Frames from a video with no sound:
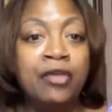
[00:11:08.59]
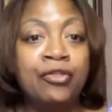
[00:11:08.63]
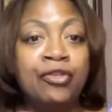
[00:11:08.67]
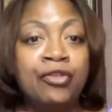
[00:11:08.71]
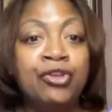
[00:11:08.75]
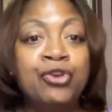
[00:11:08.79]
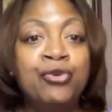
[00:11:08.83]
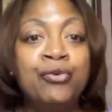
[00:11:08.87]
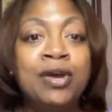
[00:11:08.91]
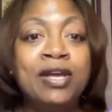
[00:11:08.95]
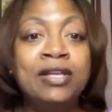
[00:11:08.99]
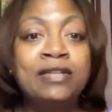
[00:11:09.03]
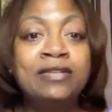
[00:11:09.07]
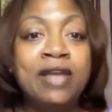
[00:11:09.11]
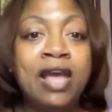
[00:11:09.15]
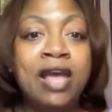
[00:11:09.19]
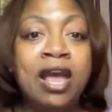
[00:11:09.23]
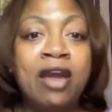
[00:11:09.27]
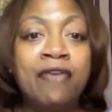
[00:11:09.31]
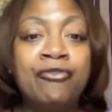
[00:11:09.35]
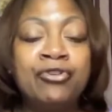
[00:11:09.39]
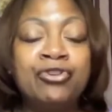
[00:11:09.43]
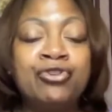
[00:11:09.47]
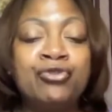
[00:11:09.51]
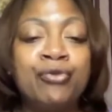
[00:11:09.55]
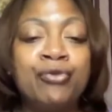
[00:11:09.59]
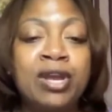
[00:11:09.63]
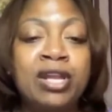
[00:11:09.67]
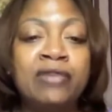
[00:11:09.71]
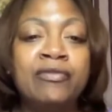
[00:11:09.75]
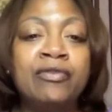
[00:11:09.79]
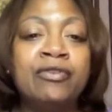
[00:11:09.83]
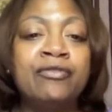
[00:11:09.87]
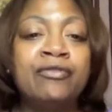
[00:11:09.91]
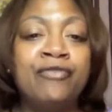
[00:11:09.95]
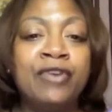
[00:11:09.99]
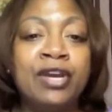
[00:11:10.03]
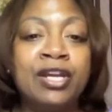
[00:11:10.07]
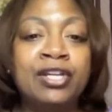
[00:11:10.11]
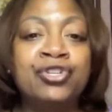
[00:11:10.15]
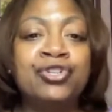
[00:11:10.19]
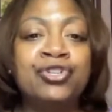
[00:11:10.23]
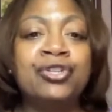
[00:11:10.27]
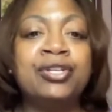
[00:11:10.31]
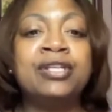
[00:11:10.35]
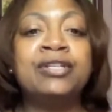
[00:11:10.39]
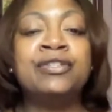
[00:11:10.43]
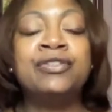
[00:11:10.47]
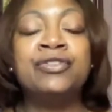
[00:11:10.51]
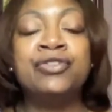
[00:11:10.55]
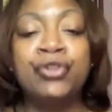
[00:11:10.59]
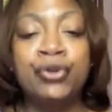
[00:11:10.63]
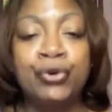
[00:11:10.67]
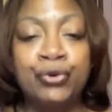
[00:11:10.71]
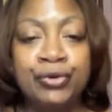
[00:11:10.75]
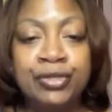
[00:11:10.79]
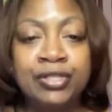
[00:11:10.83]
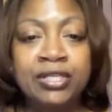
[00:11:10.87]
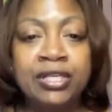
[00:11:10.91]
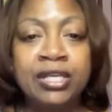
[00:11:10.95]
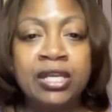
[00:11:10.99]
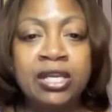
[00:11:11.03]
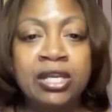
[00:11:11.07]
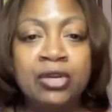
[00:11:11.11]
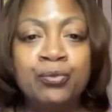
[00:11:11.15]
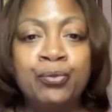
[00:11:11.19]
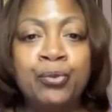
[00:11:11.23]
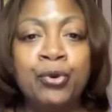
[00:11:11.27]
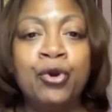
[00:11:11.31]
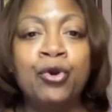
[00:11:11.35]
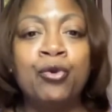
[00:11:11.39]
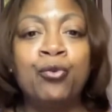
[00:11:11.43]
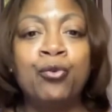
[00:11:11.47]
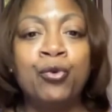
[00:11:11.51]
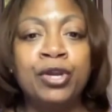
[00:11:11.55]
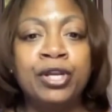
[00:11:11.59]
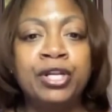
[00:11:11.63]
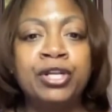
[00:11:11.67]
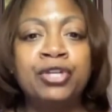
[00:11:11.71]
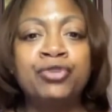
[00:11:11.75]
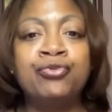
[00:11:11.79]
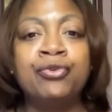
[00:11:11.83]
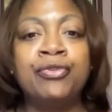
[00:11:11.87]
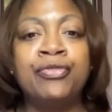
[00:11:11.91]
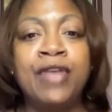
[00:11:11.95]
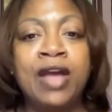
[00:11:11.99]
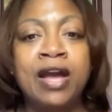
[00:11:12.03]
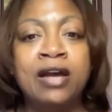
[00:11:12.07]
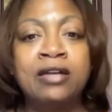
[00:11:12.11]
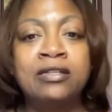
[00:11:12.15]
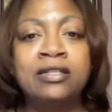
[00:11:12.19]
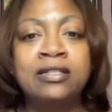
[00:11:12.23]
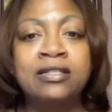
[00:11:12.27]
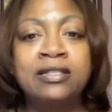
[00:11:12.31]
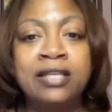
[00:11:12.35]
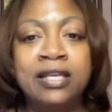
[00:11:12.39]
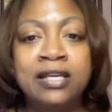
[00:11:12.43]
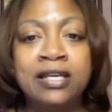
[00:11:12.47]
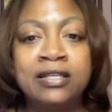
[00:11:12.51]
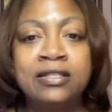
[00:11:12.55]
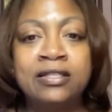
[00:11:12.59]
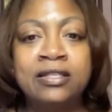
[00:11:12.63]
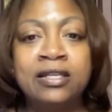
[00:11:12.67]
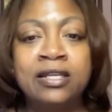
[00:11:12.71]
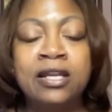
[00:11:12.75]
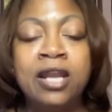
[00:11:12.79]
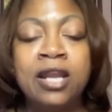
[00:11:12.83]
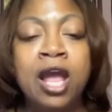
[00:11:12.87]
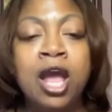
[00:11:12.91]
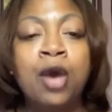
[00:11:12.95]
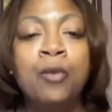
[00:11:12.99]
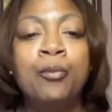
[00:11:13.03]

The U.S. average rate of infection is 13 per 100,000 tested,